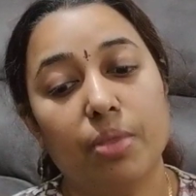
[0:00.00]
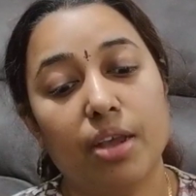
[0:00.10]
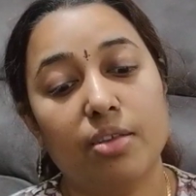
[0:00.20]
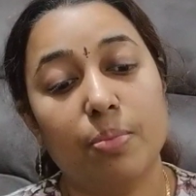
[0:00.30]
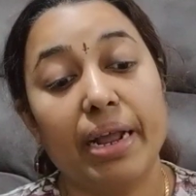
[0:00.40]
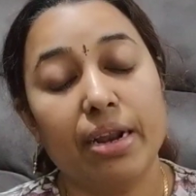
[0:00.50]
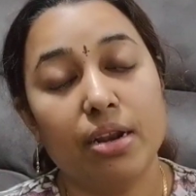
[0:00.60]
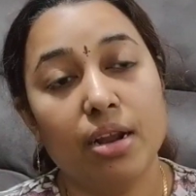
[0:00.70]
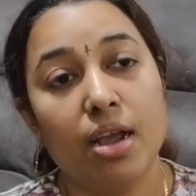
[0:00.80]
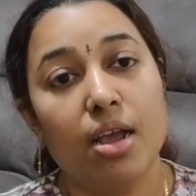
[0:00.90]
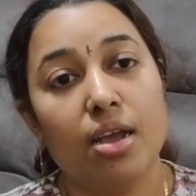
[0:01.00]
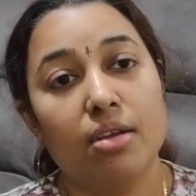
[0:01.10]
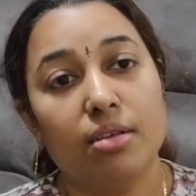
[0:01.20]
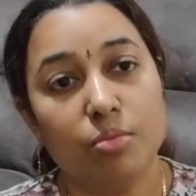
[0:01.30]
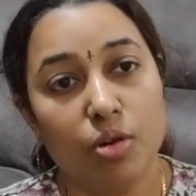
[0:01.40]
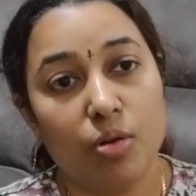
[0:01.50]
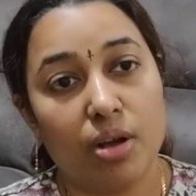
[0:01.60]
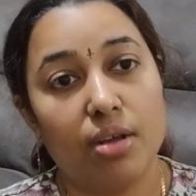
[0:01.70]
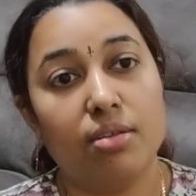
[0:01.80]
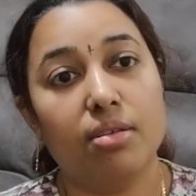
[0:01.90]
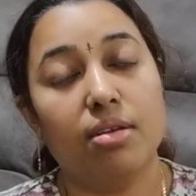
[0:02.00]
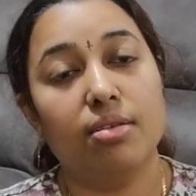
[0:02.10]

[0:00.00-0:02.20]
explain some slokas,